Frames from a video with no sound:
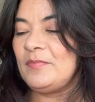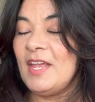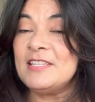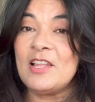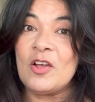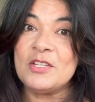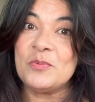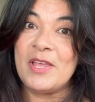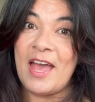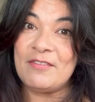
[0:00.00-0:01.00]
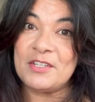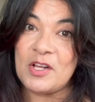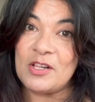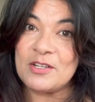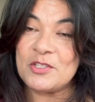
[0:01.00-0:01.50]
as long as we have a
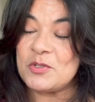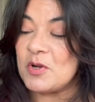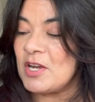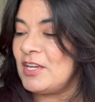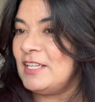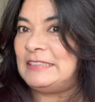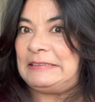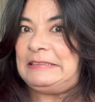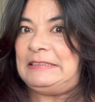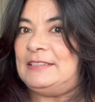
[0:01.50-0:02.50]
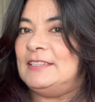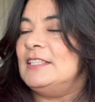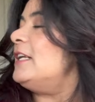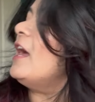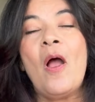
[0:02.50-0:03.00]
dollar store.
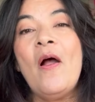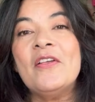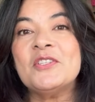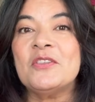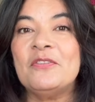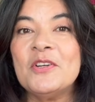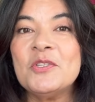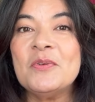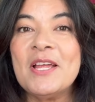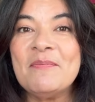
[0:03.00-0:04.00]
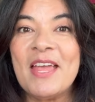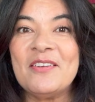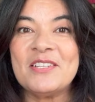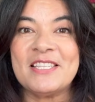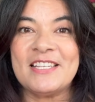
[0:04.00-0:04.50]
So the first one I made
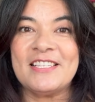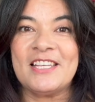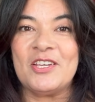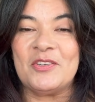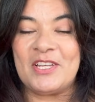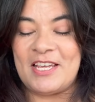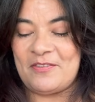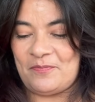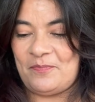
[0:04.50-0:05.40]
was this cutie.